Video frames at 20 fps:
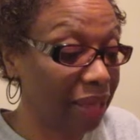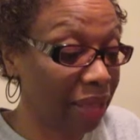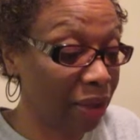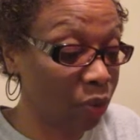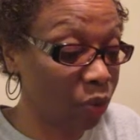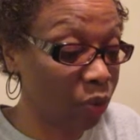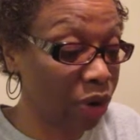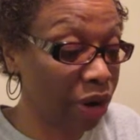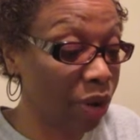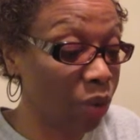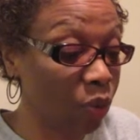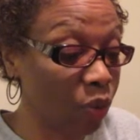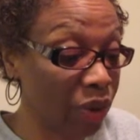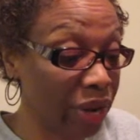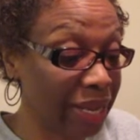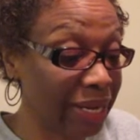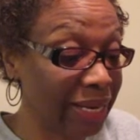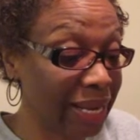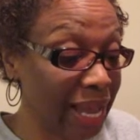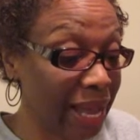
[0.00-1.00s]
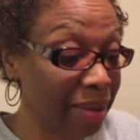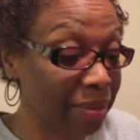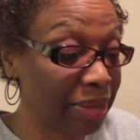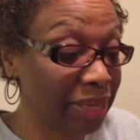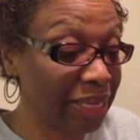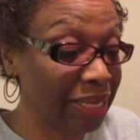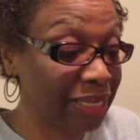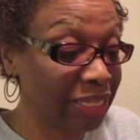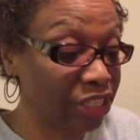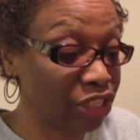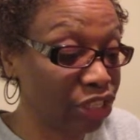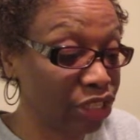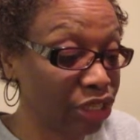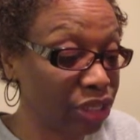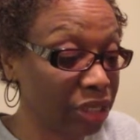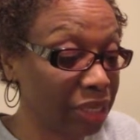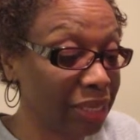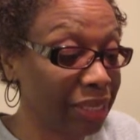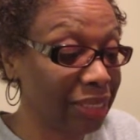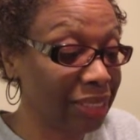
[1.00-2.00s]
A rare red diamond. It,
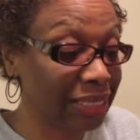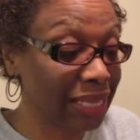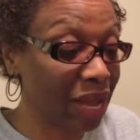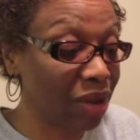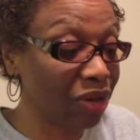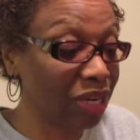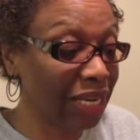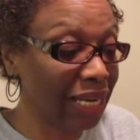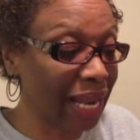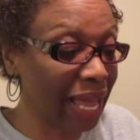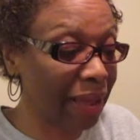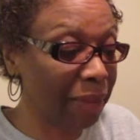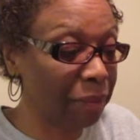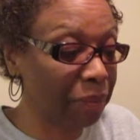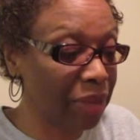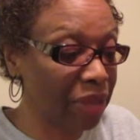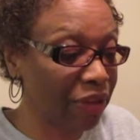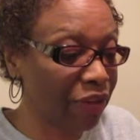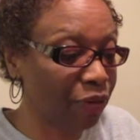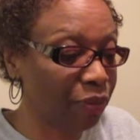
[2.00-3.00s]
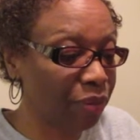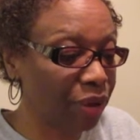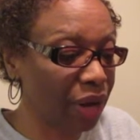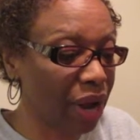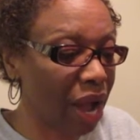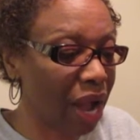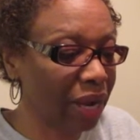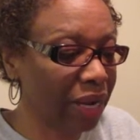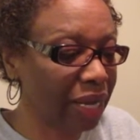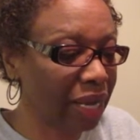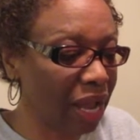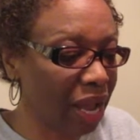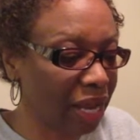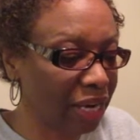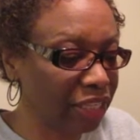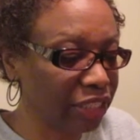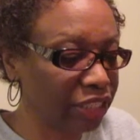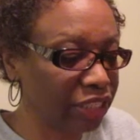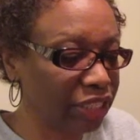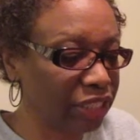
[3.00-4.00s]
it sounded like myth, but
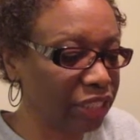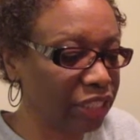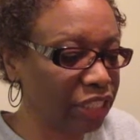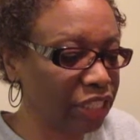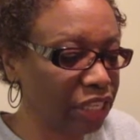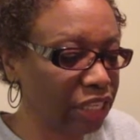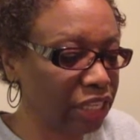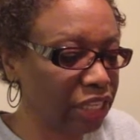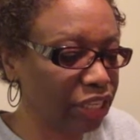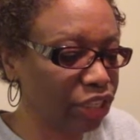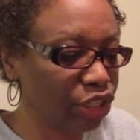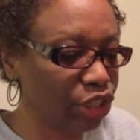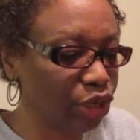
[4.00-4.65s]
archaeologist Jillian